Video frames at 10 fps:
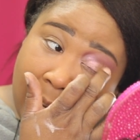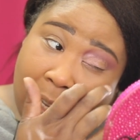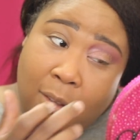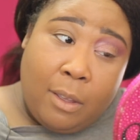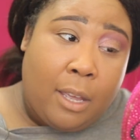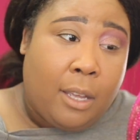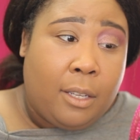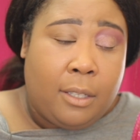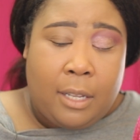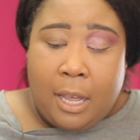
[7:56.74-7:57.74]

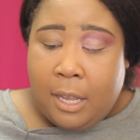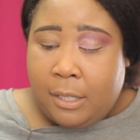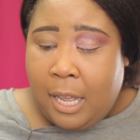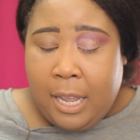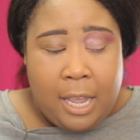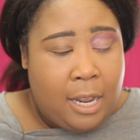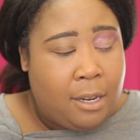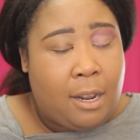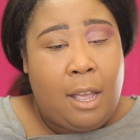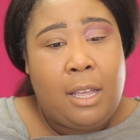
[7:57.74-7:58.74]
Okay, guys, I can't
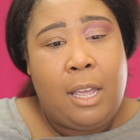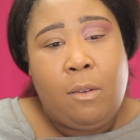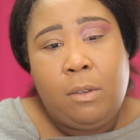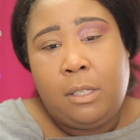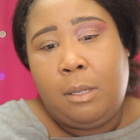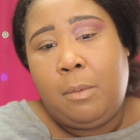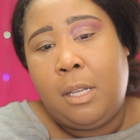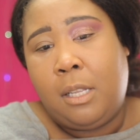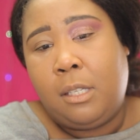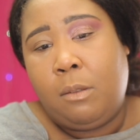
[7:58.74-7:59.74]
really seem to
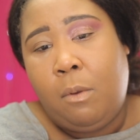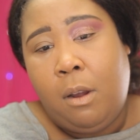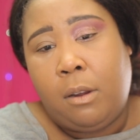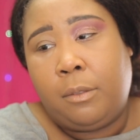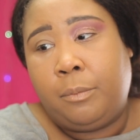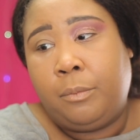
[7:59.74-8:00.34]
get this to work.